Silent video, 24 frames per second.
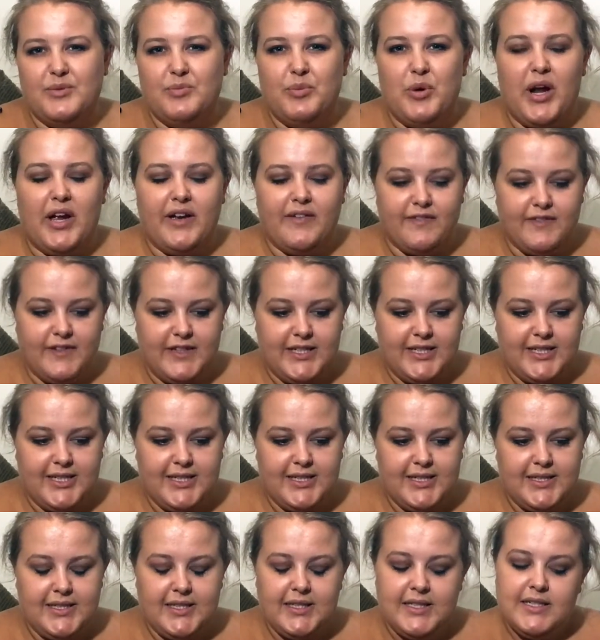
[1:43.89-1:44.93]

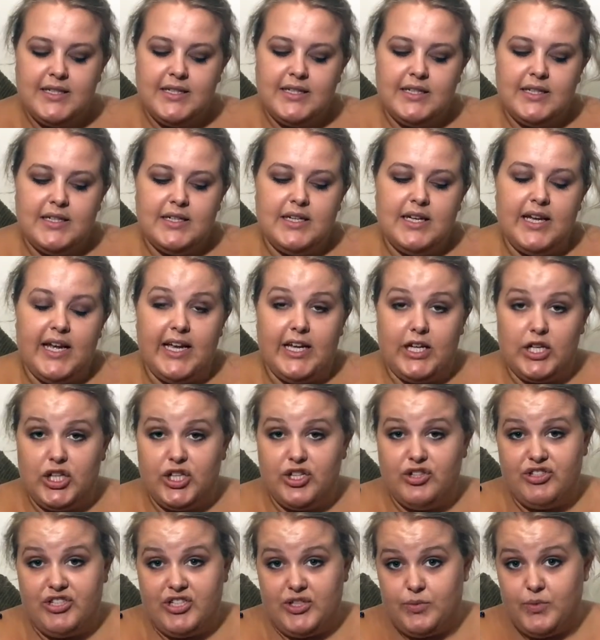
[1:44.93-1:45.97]
breakfast
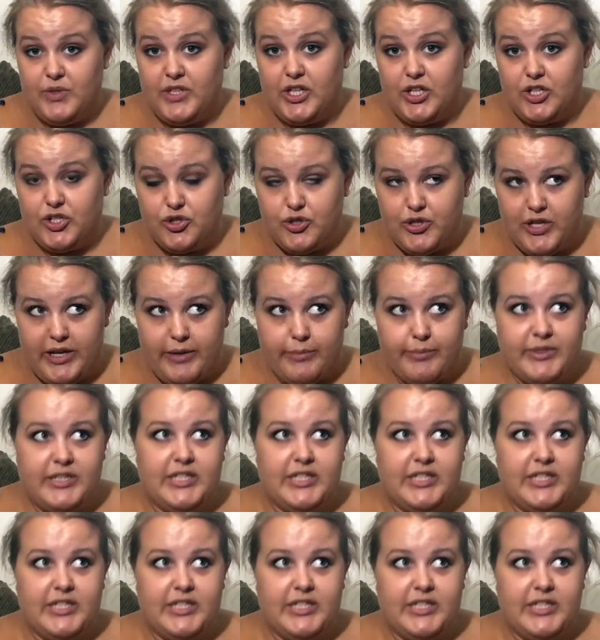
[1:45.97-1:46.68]
included with our trip.